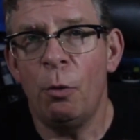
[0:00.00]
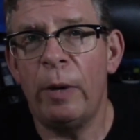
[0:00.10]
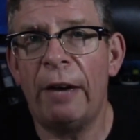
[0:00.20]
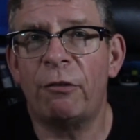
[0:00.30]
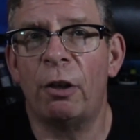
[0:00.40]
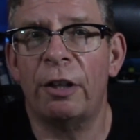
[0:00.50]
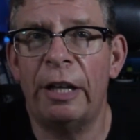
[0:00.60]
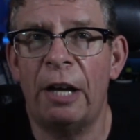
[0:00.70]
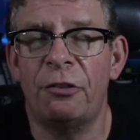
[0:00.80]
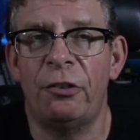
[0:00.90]
We have to look
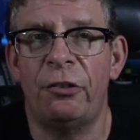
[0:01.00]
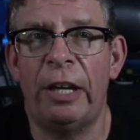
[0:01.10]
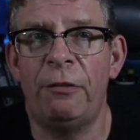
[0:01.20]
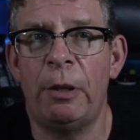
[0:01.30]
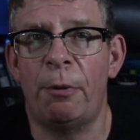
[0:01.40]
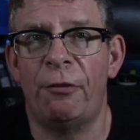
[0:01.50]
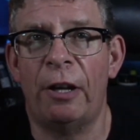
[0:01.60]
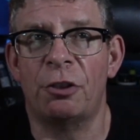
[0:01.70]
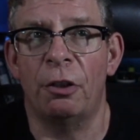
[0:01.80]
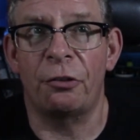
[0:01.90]
at us as safety
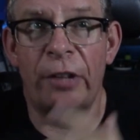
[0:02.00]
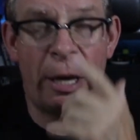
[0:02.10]
professionals.